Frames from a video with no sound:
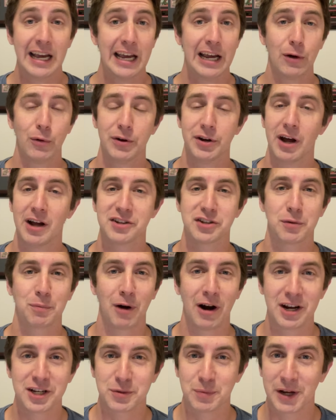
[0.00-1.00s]
it would not
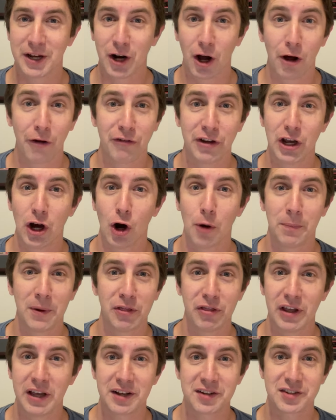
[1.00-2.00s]
surprise me at all if he opened
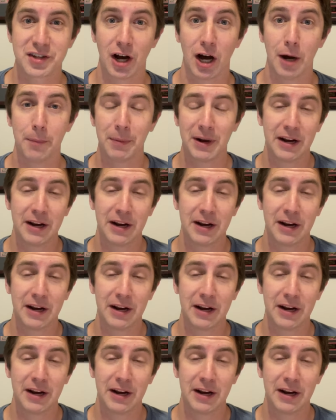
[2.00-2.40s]
things up.